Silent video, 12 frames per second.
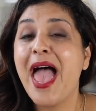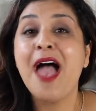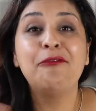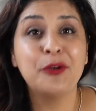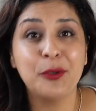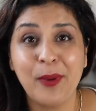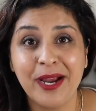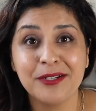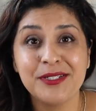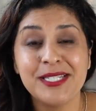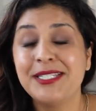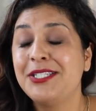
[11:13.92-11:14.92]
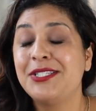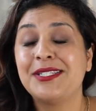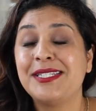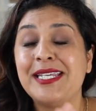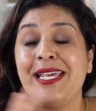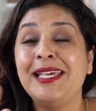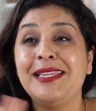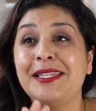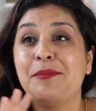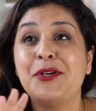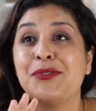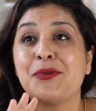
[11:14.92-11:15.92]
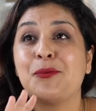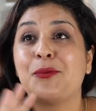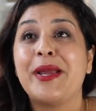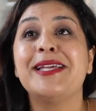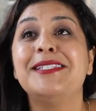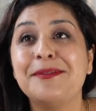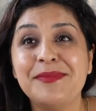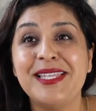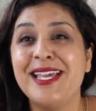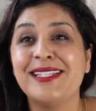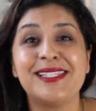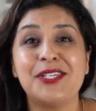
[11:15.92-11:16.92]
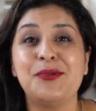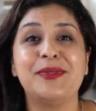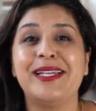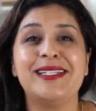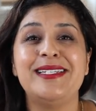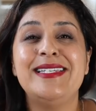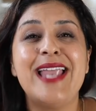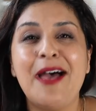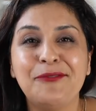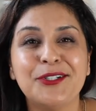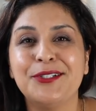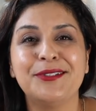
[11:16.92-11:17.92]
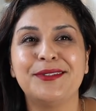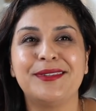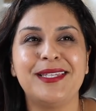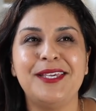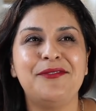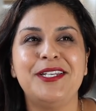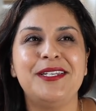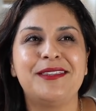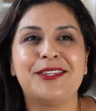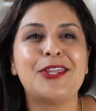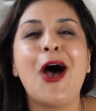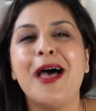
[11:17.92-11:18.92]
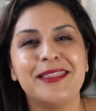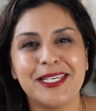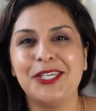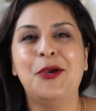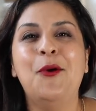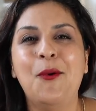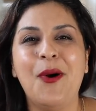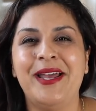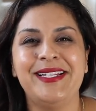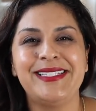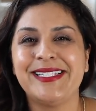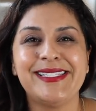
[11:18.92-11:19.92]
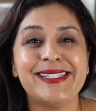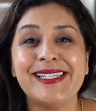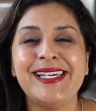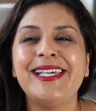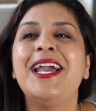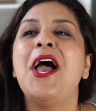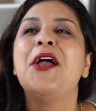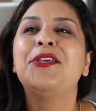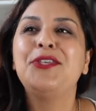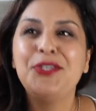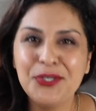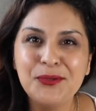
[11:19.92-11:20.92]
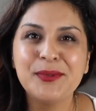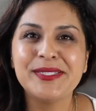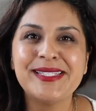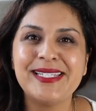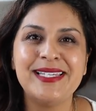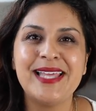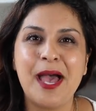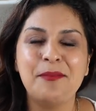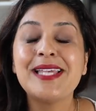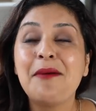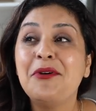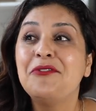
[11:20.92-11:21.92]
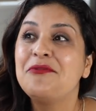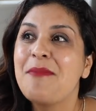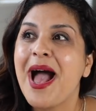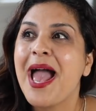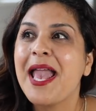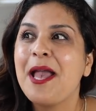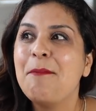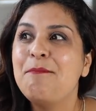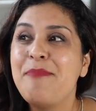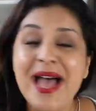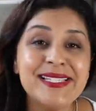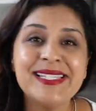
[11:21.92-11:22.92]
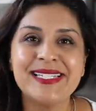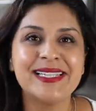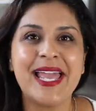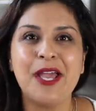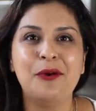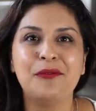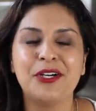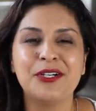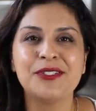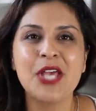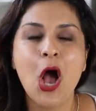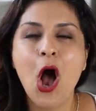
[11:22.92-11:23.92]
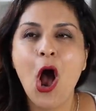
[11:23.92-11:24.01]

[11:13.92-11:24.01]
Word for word: everywhere, to see the most random things that you like never even thought that you wanted to see. You will see them. Some of my best layovers